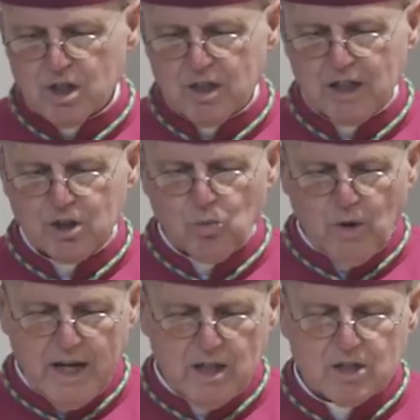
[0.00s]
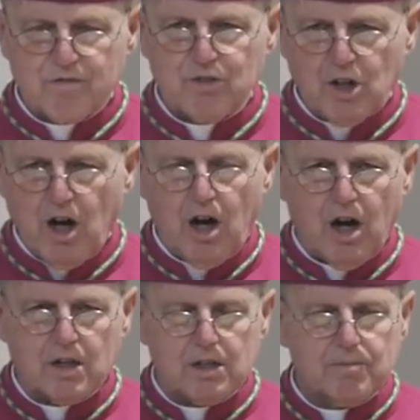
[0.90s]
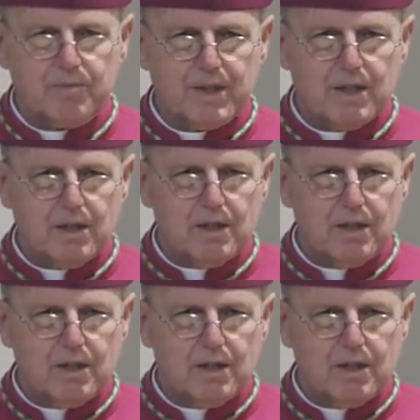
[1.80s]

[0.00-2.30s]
us that the ways of God